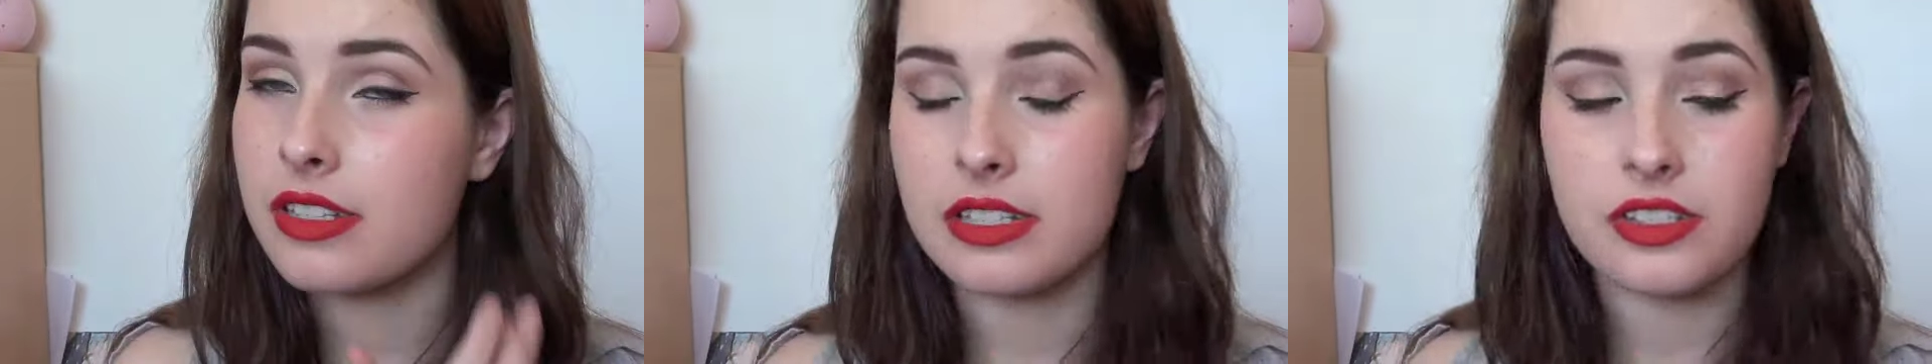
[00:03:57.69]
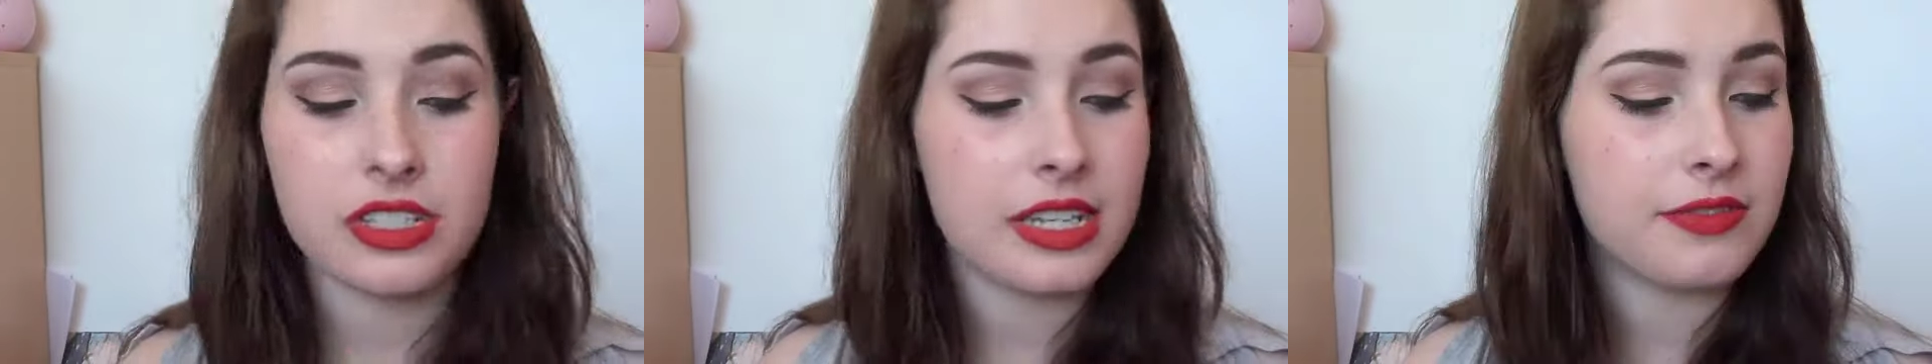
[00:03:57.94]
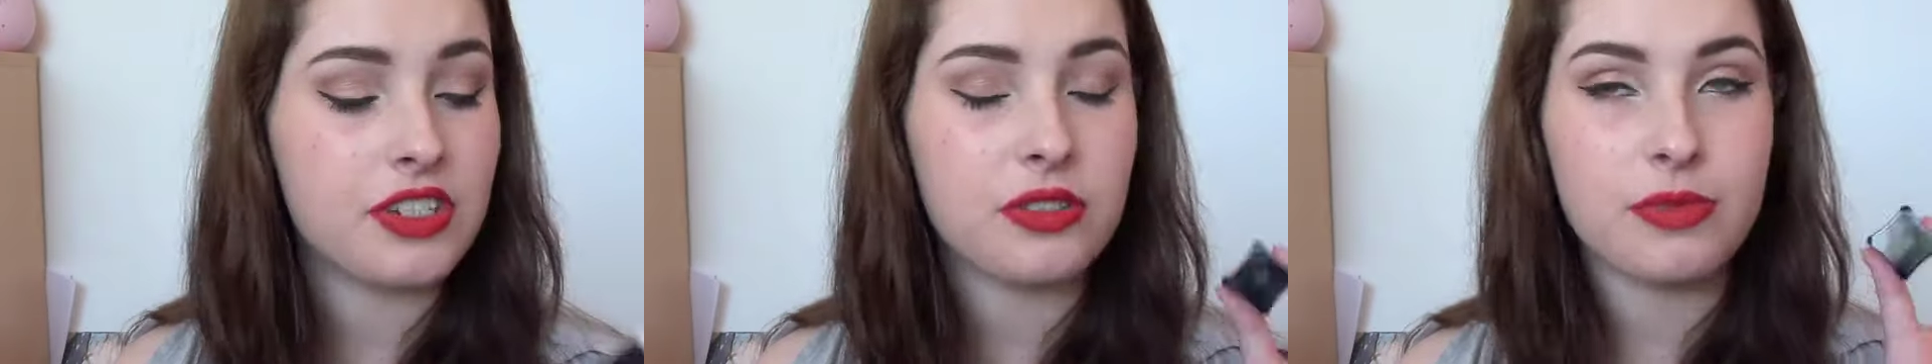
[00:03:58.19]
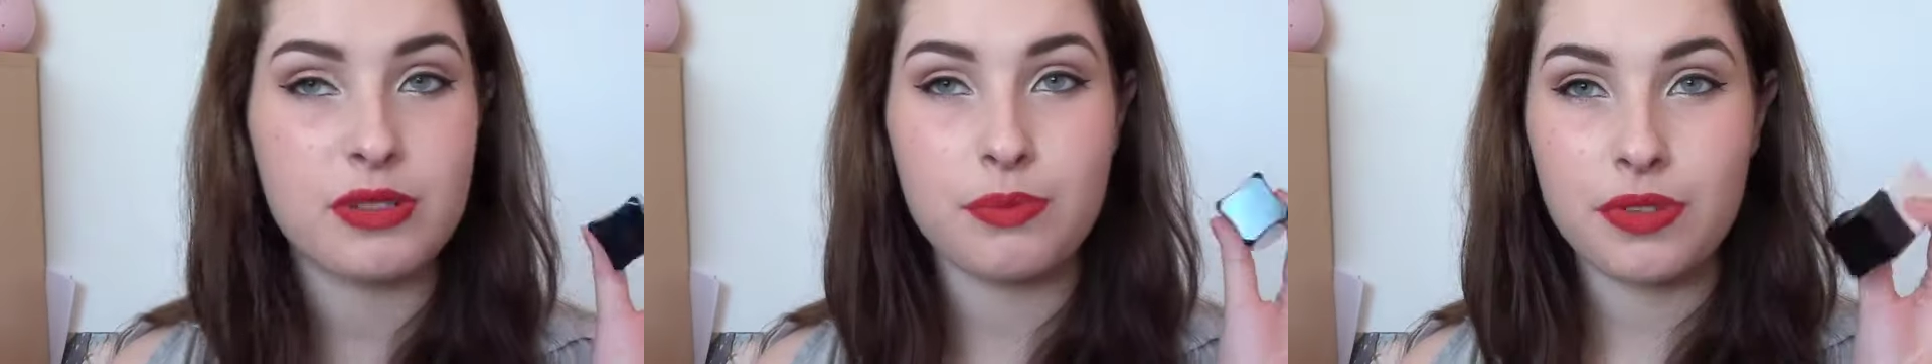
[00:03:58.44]
because it just gives you
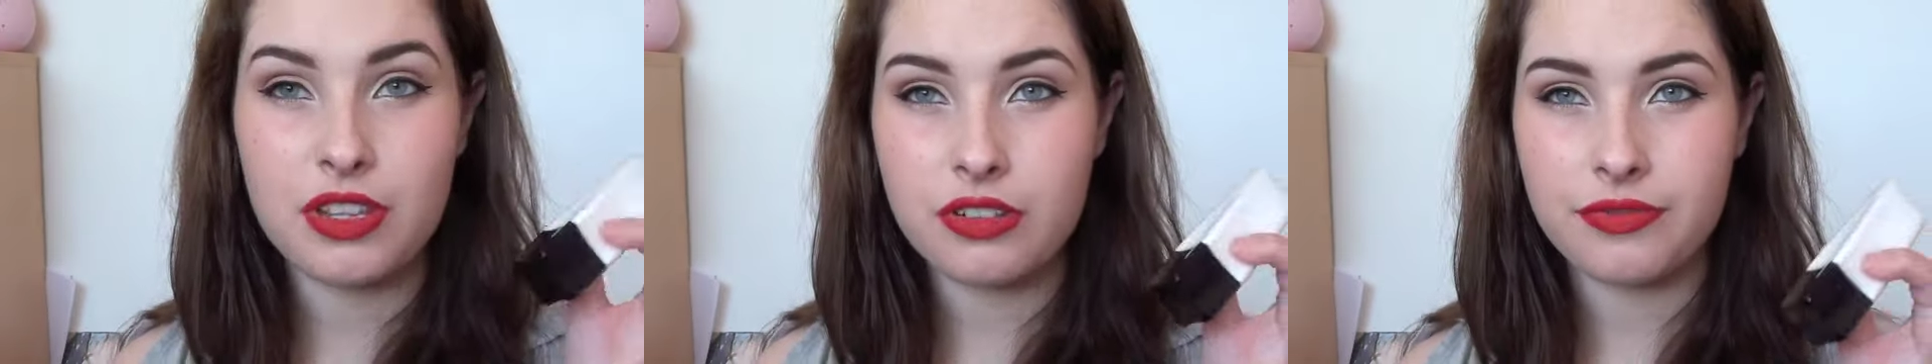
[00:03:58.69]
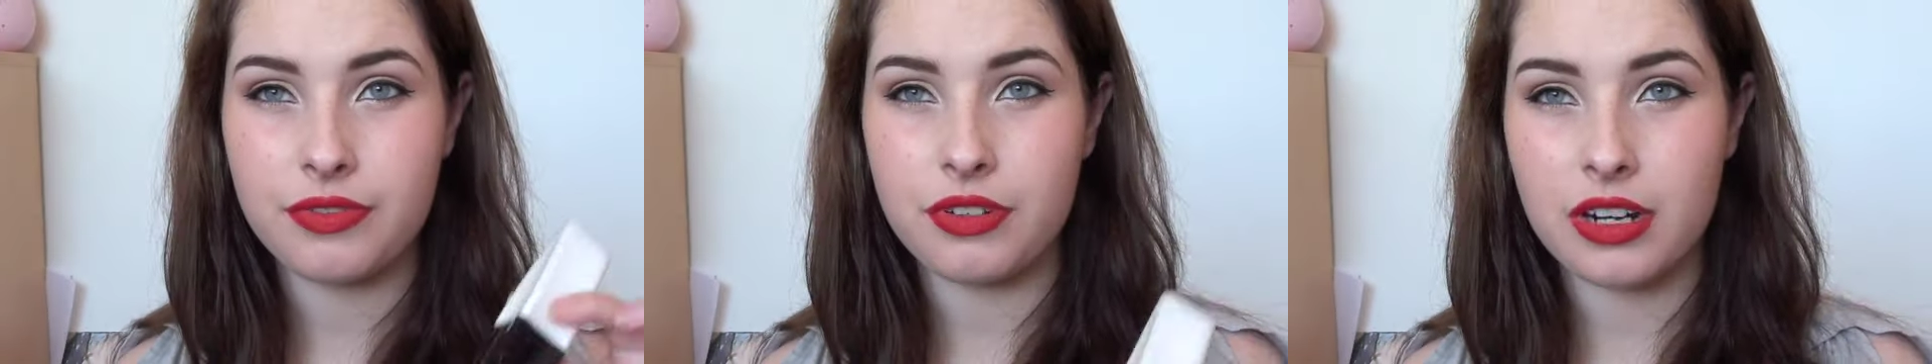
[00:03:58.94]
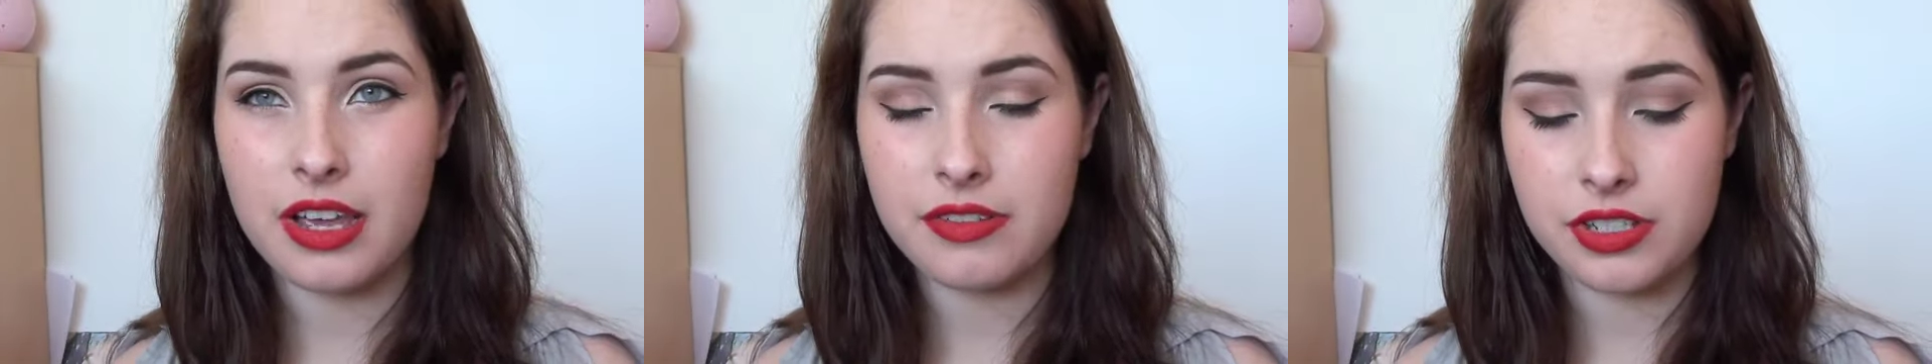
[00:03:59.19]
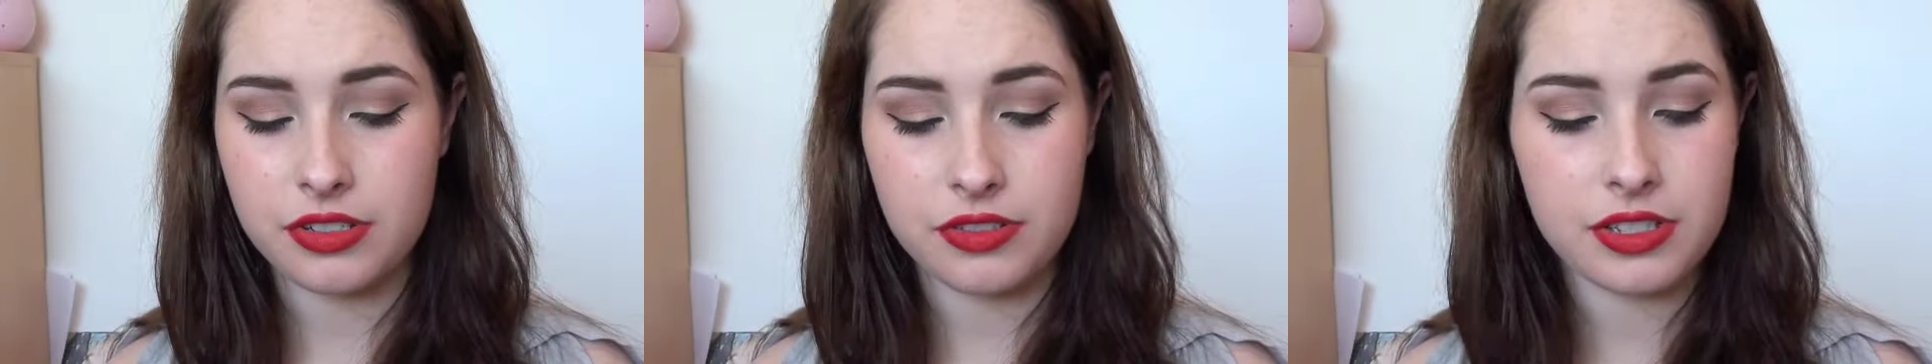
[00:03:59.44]
the most beautiful glow
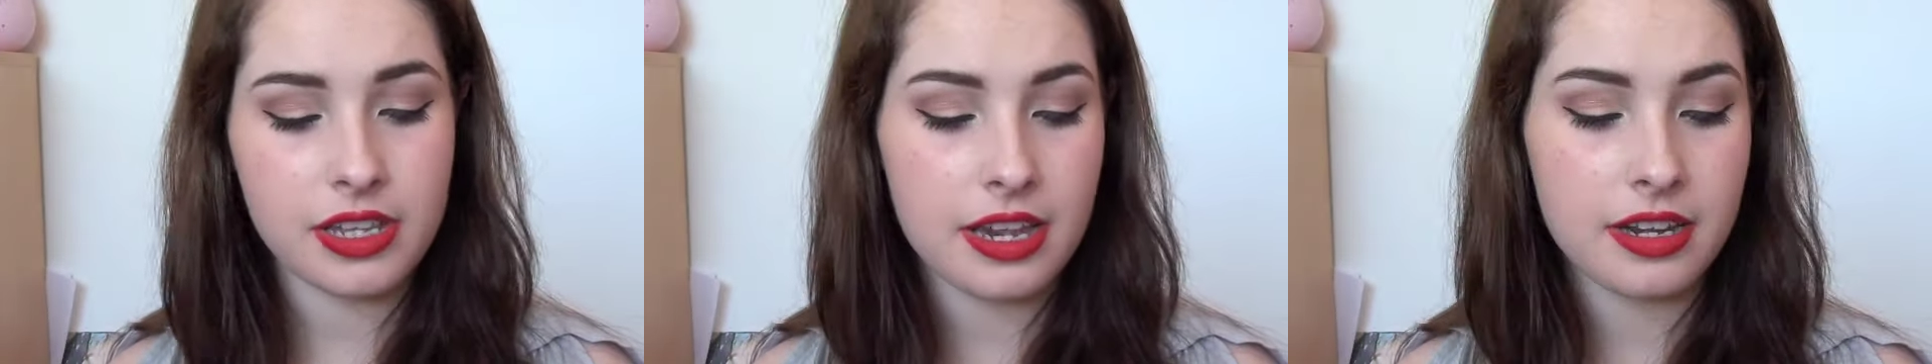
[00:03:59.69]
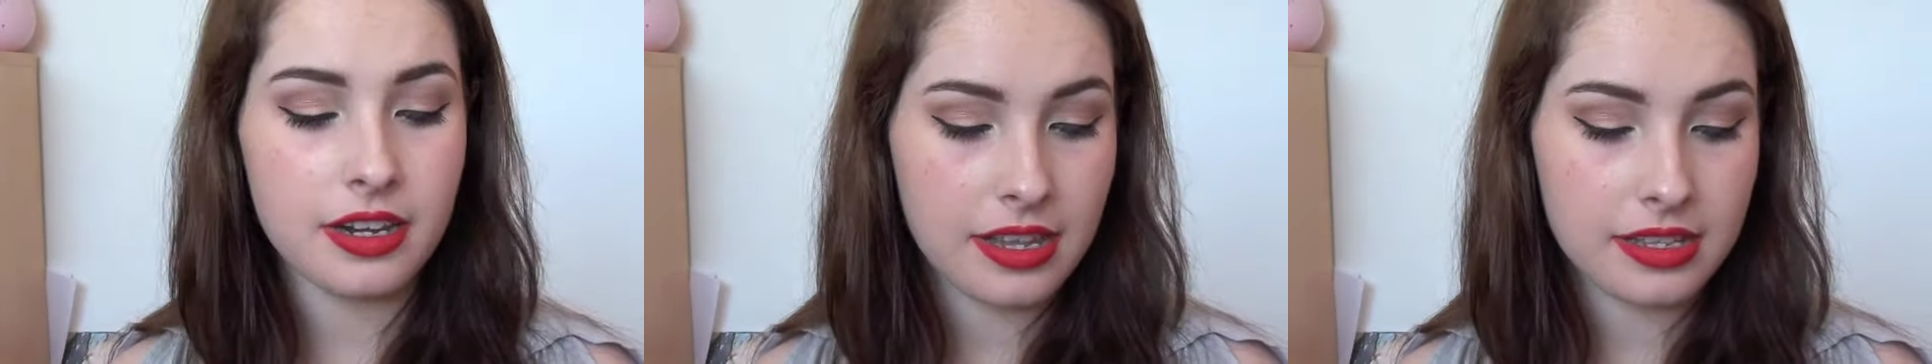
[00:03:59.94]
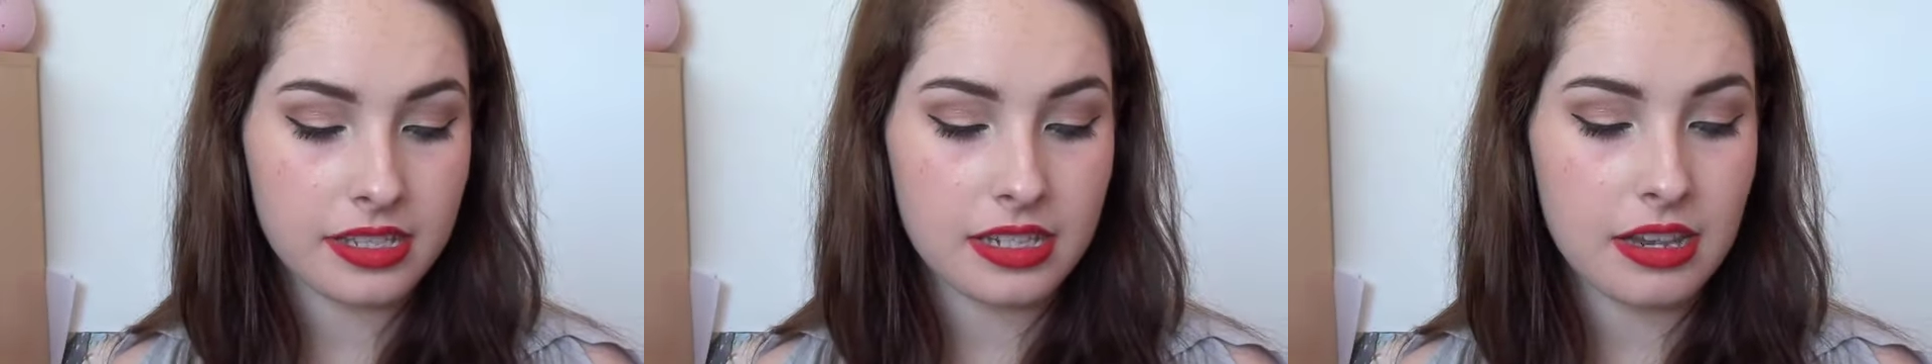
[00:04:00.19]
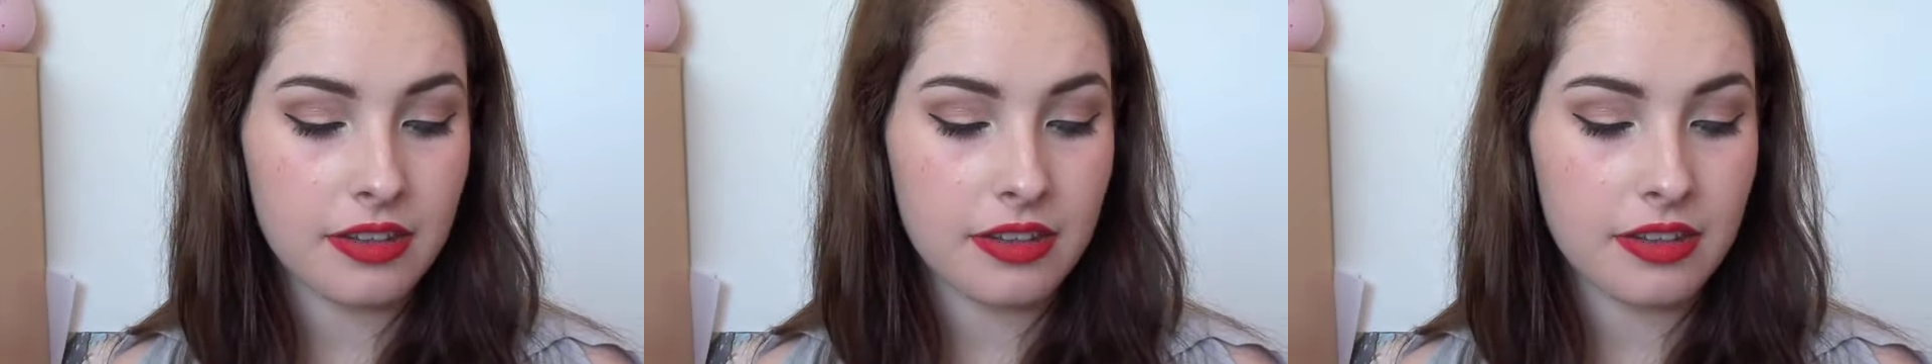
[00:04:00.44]
to your skin. It's